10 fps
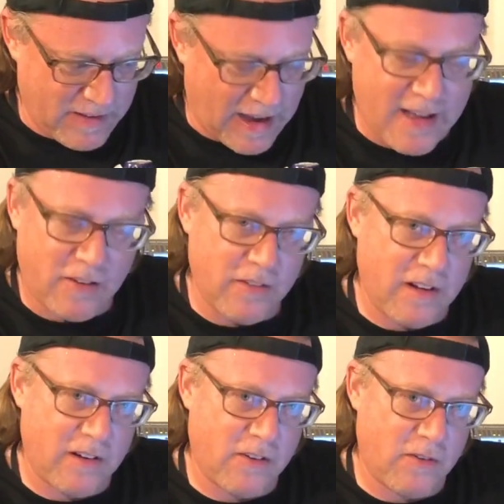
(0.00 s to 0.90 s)
I don't
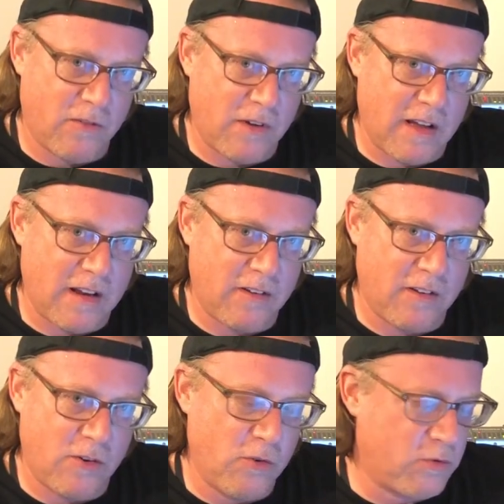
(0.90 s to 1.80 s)
know
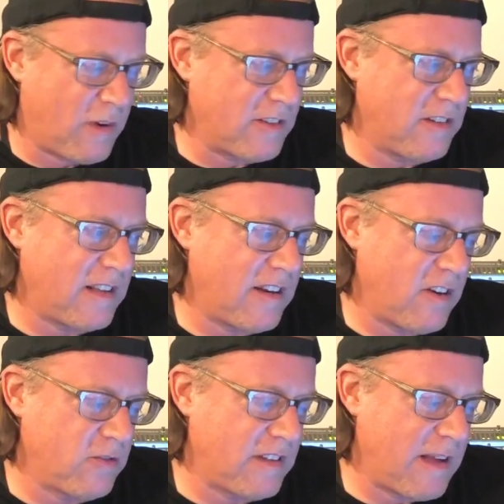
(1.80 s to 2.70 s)
anyone who's watching that
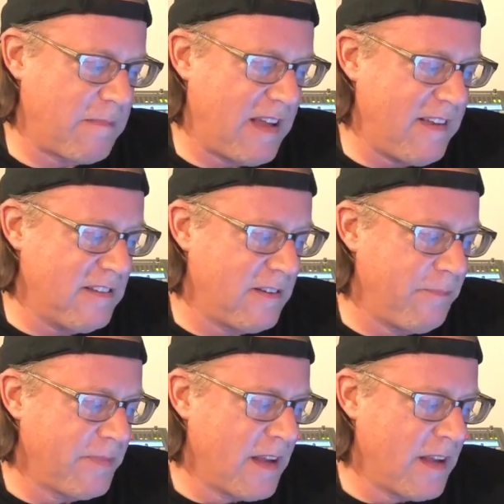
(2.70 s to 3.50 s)
knows what that means,